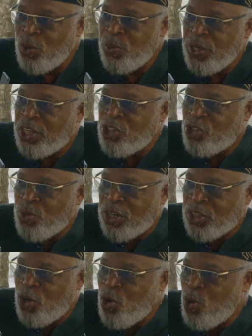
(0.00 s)
So
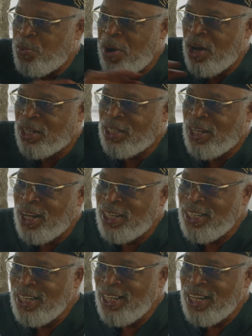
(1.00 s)
reconstruct the whole parking lot